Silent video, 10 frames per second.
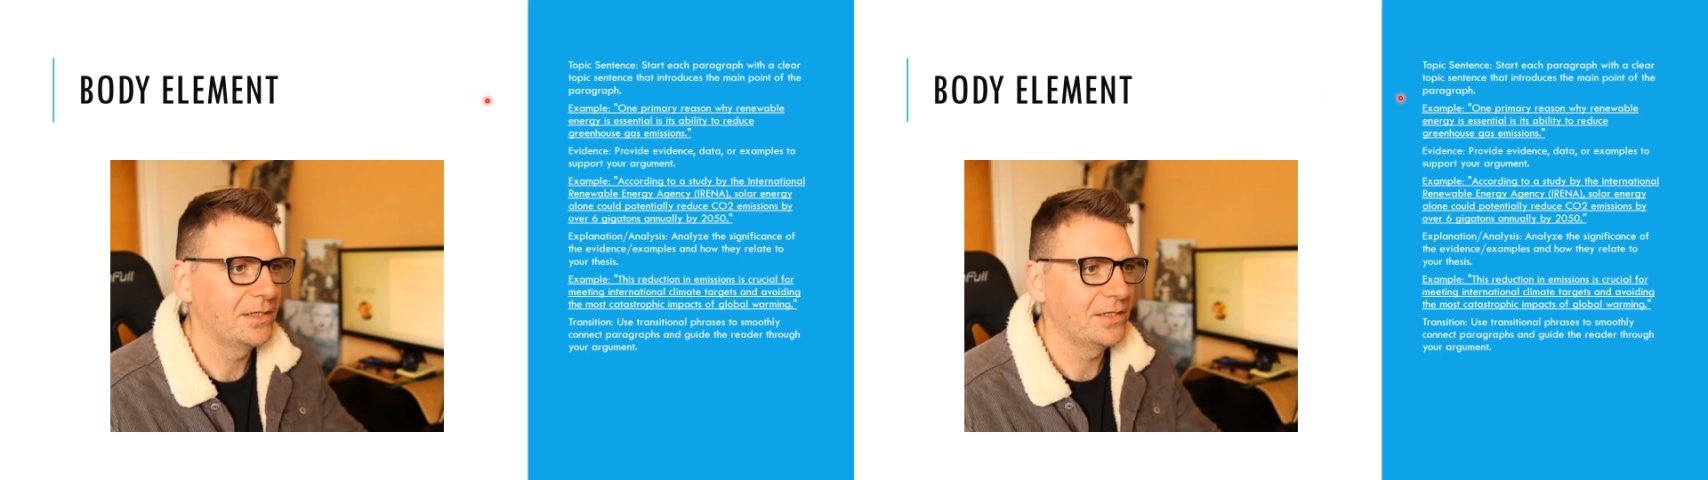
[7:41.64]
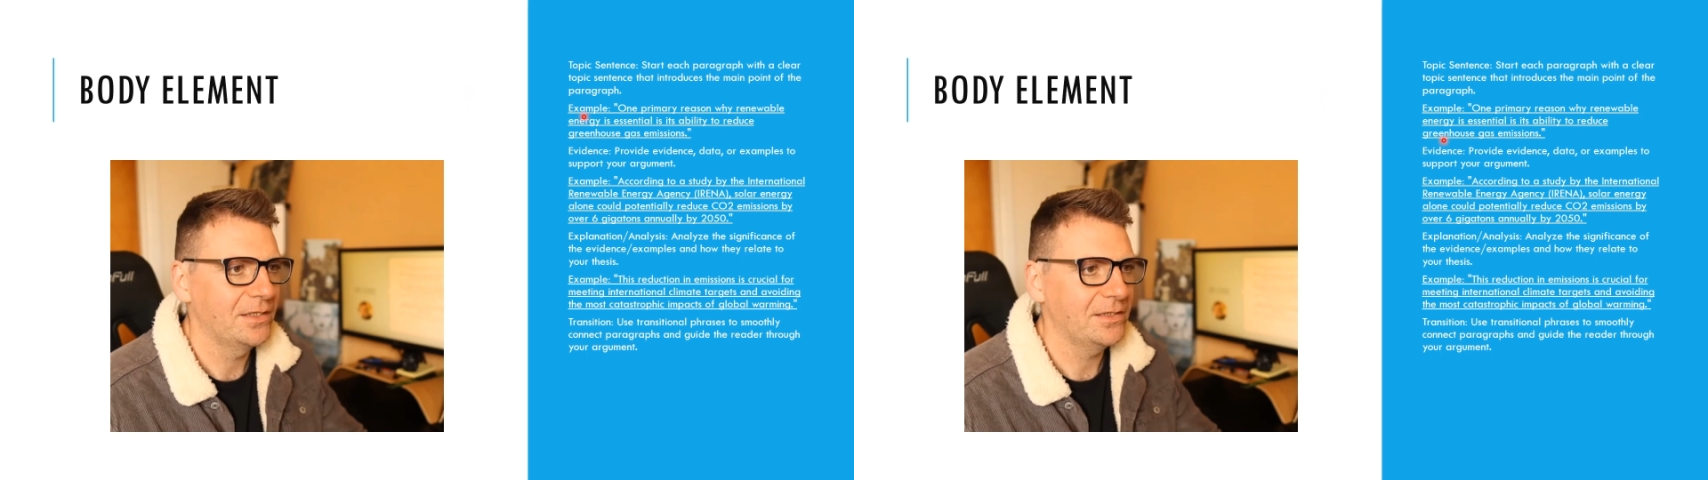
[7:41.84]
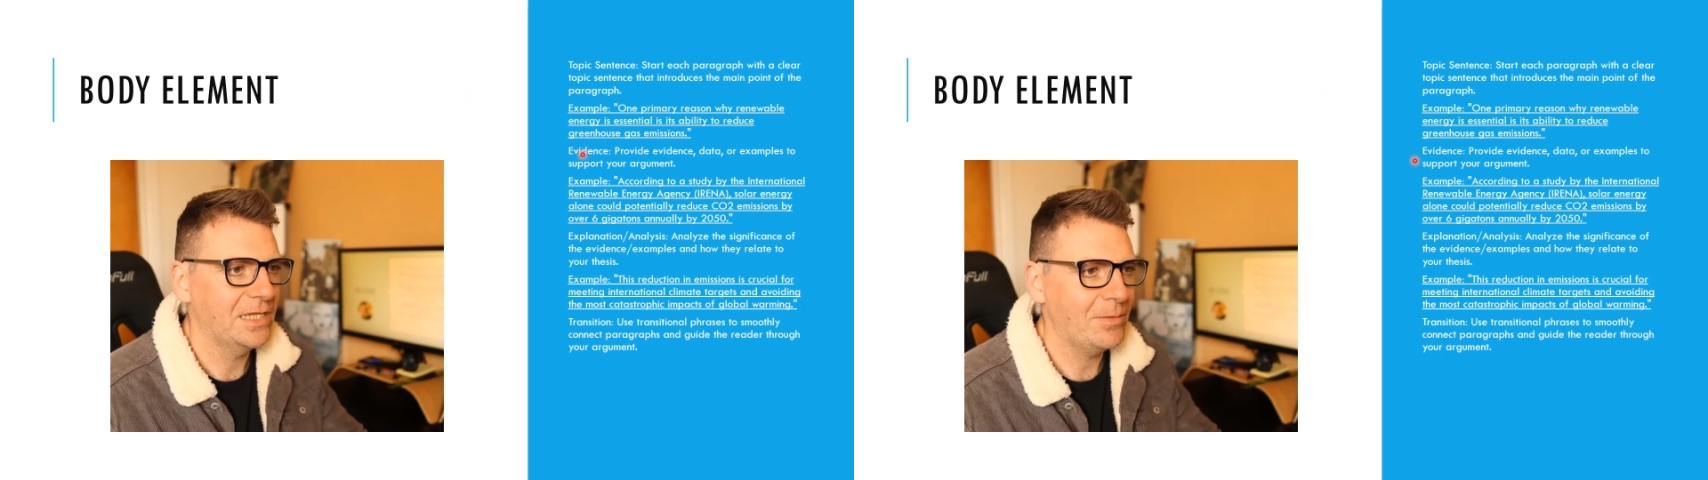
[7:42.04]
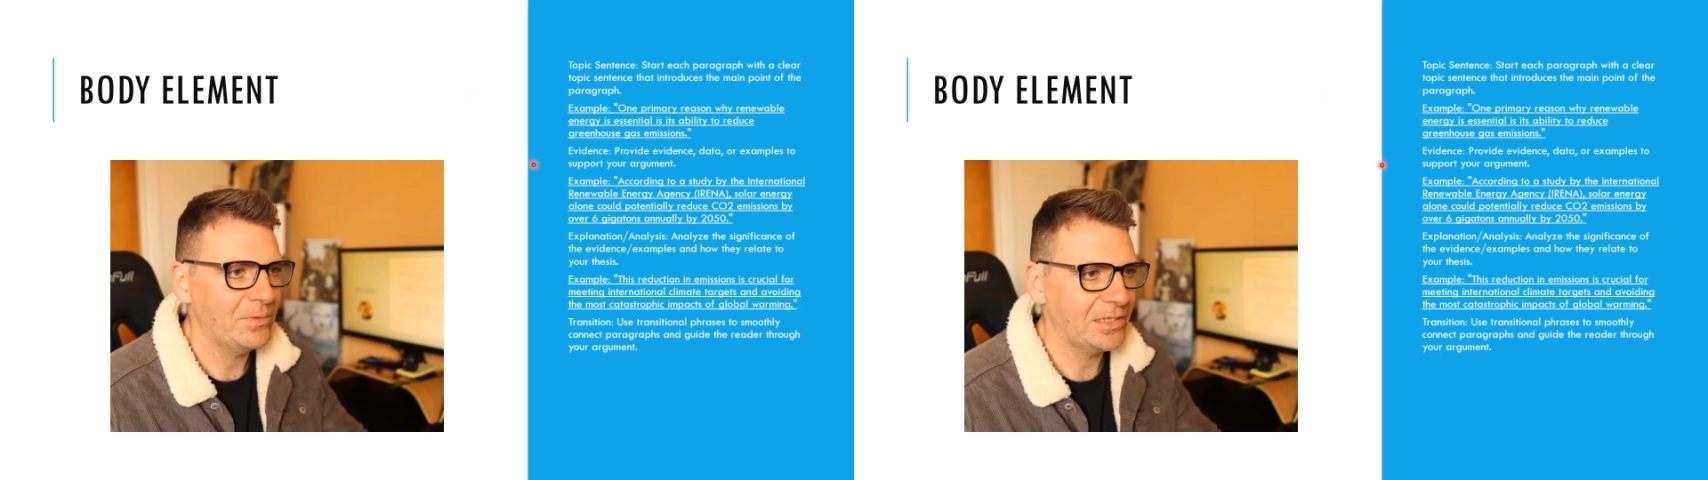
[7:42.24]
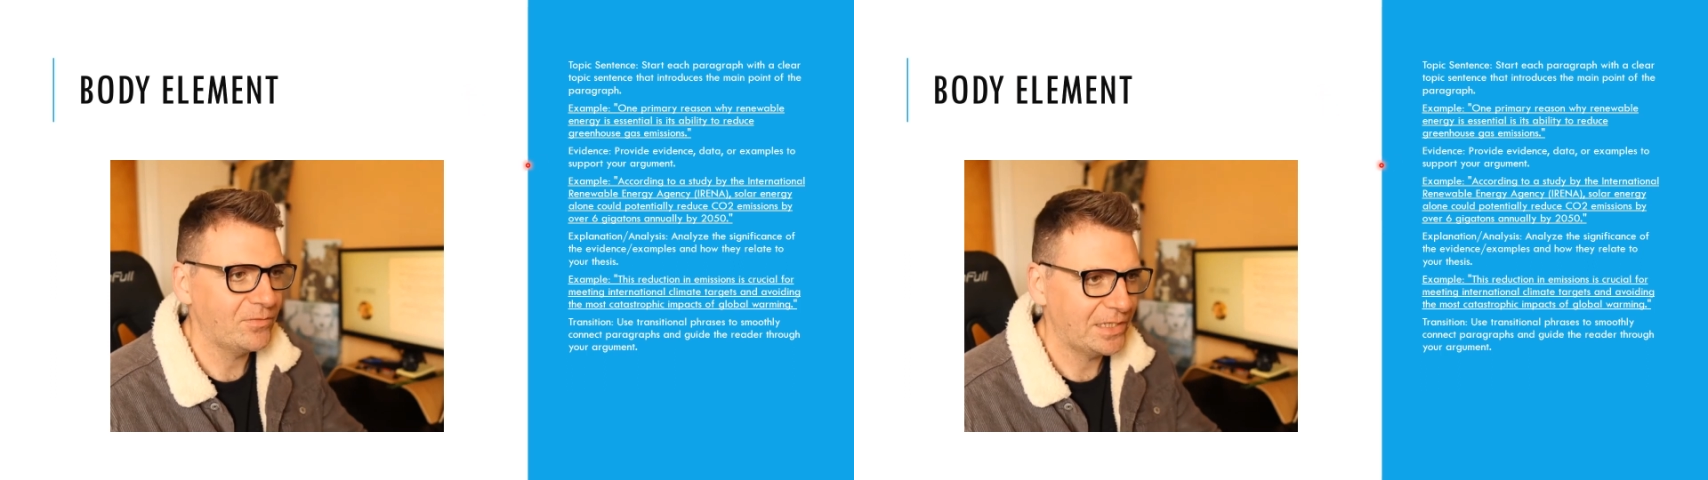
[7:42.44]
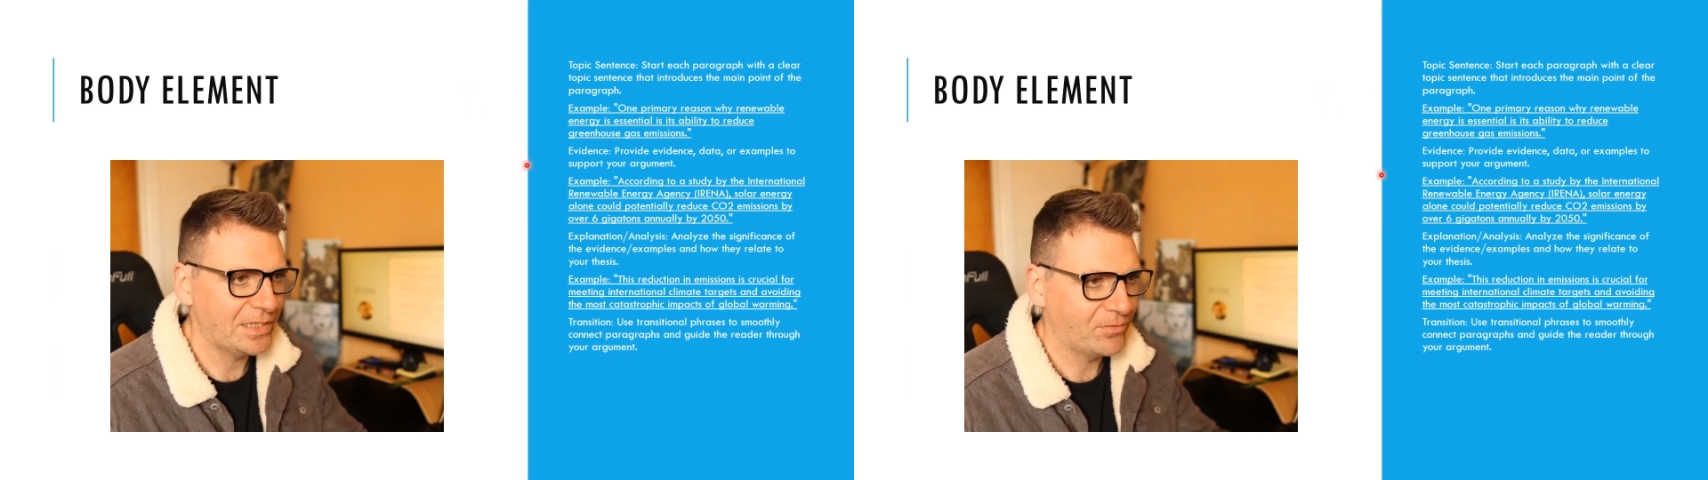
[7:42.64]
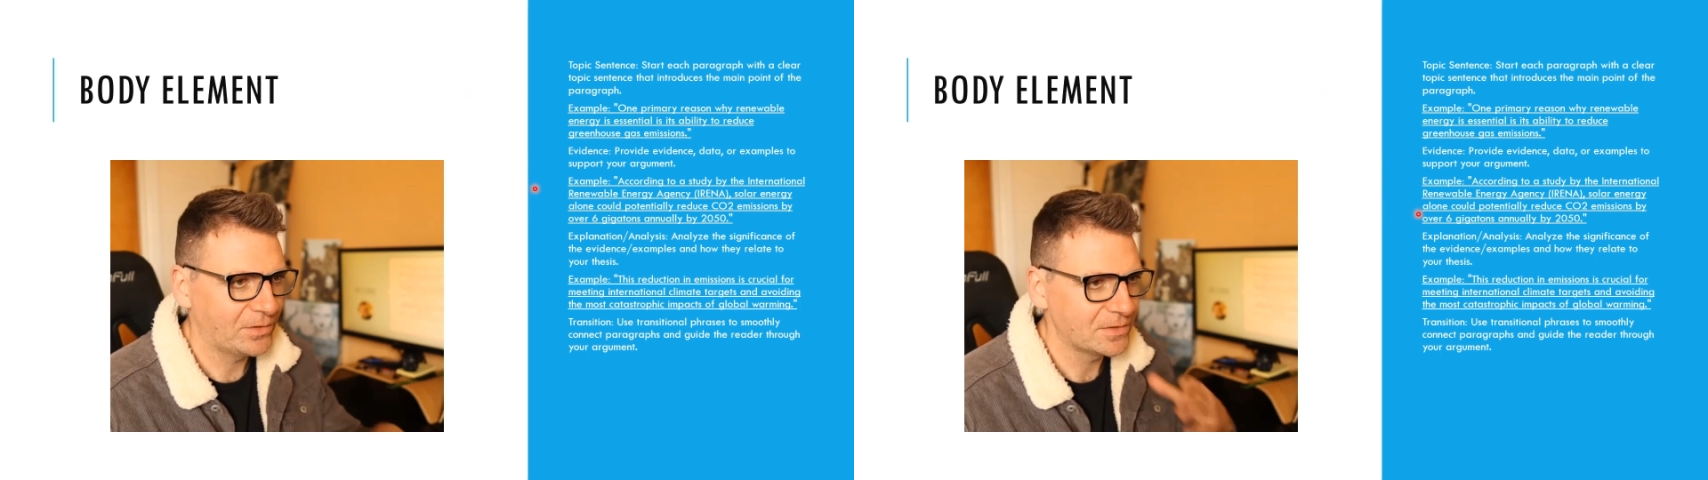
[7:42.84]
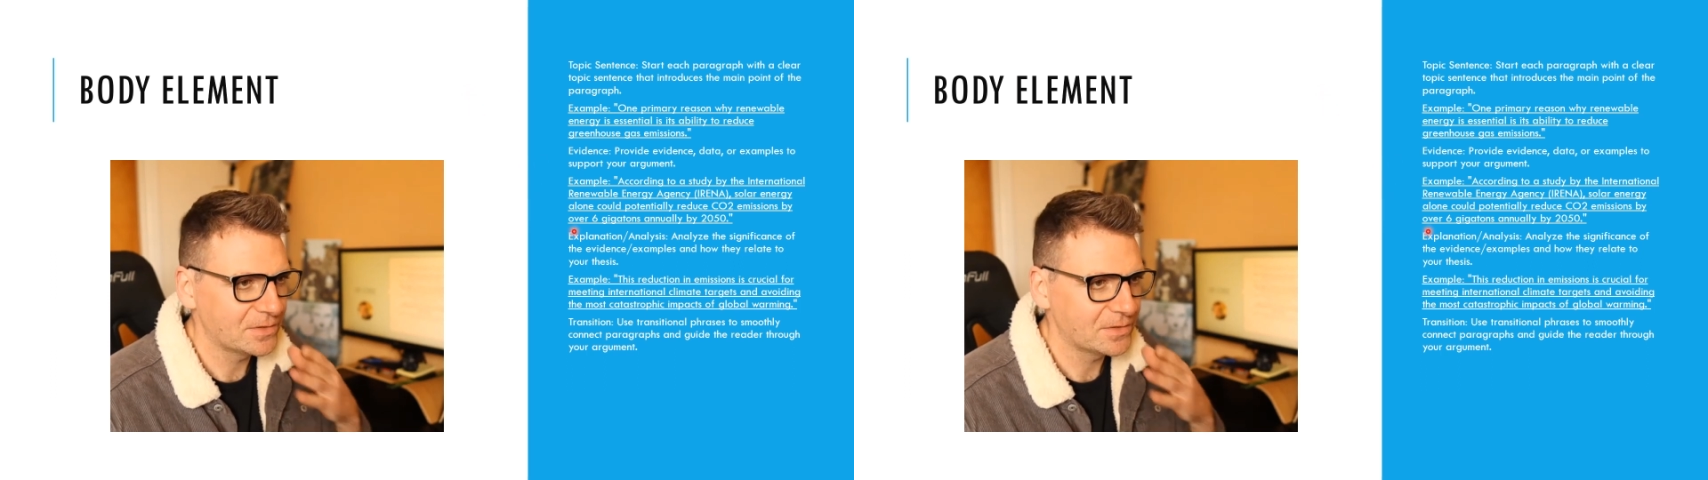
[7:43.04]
then we give the evidence,